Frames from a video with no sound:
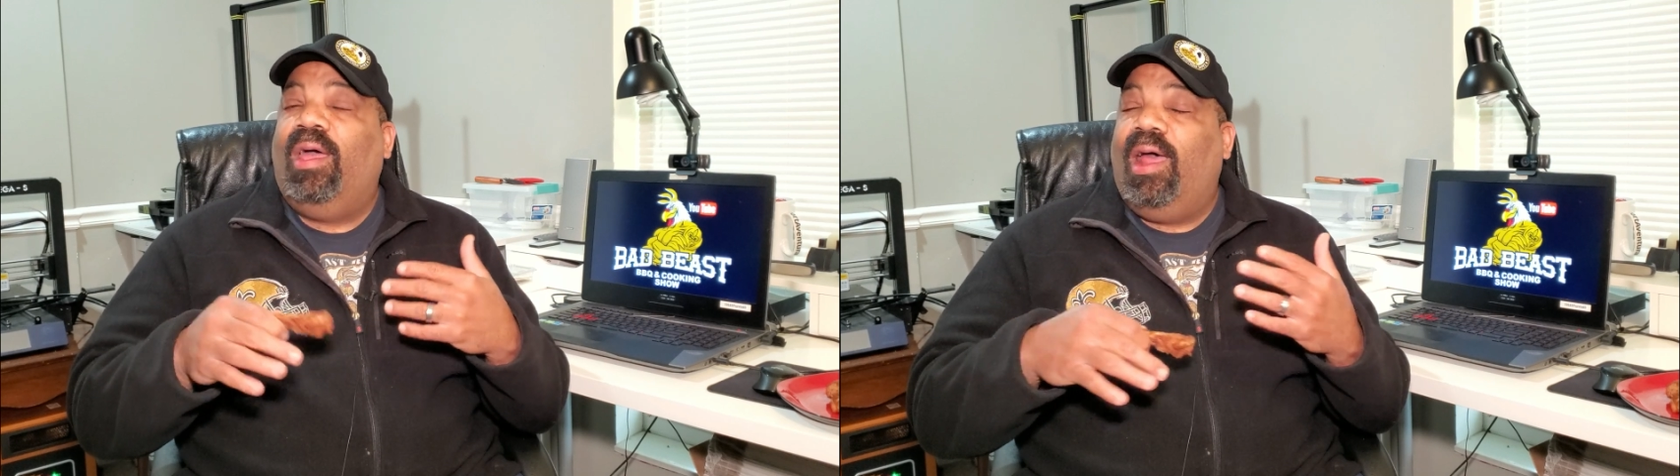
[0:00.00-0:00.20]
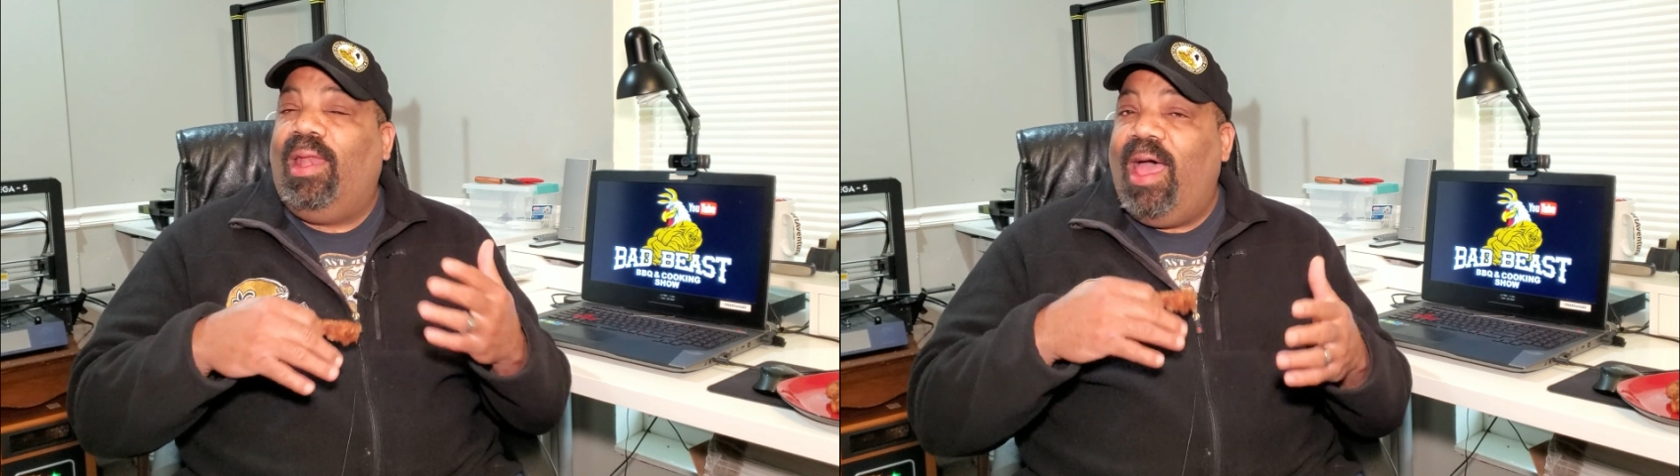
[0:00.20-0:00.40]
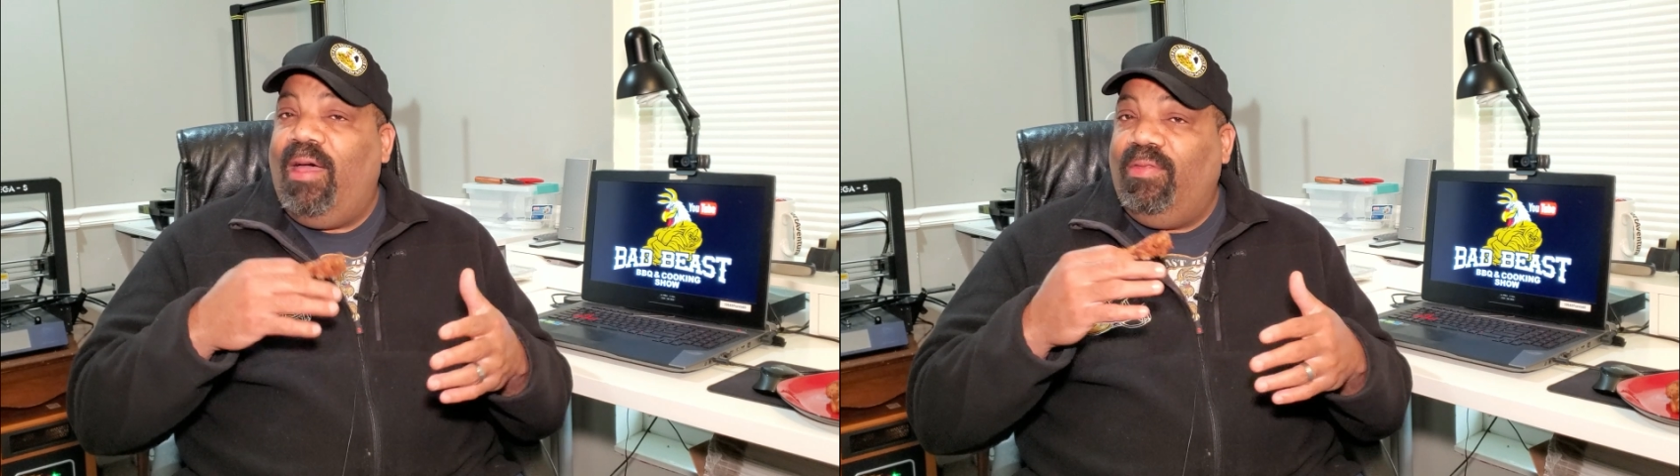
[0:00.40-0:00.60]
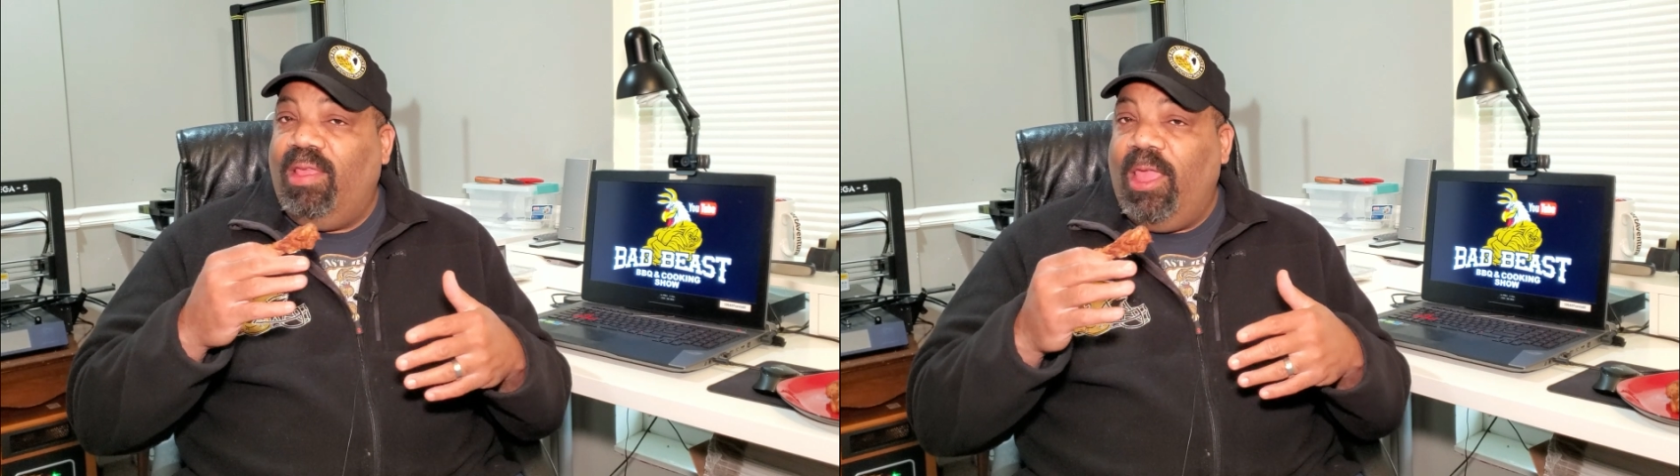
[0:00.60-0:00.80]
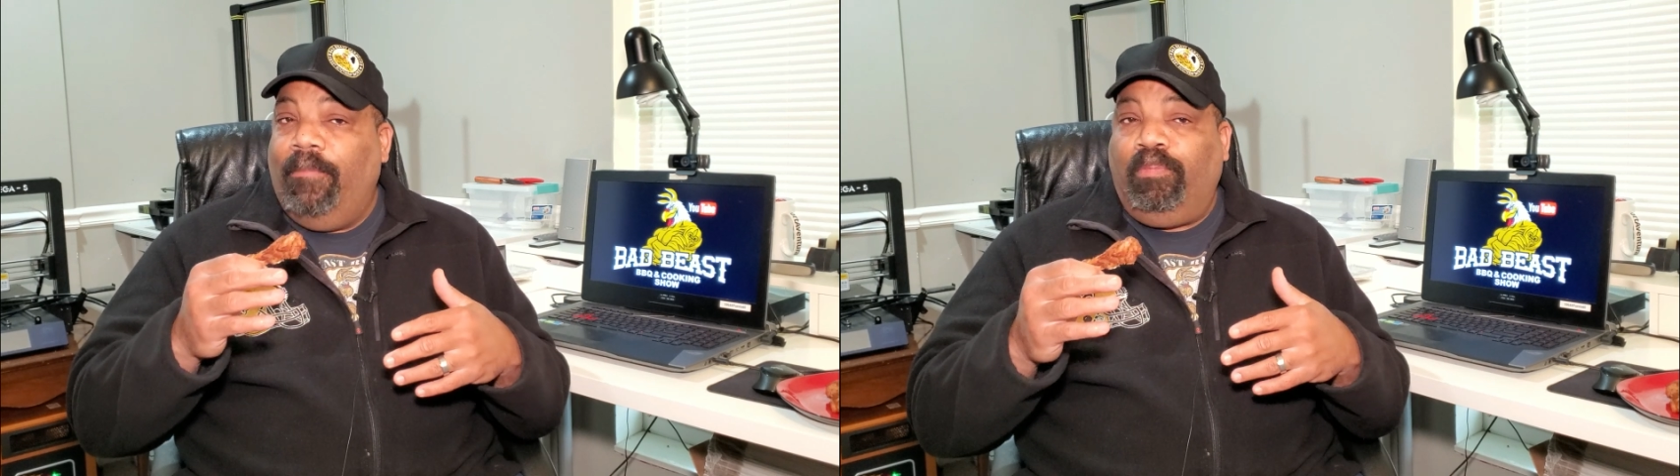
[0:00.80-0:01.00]
allowed
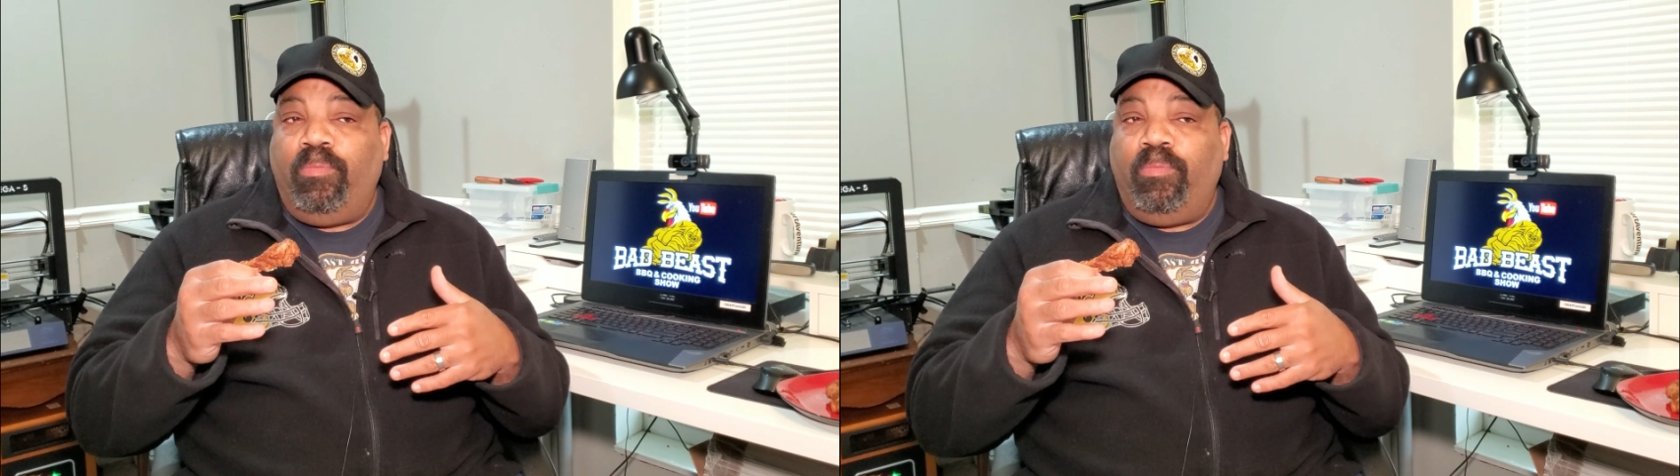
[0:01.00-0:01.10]
the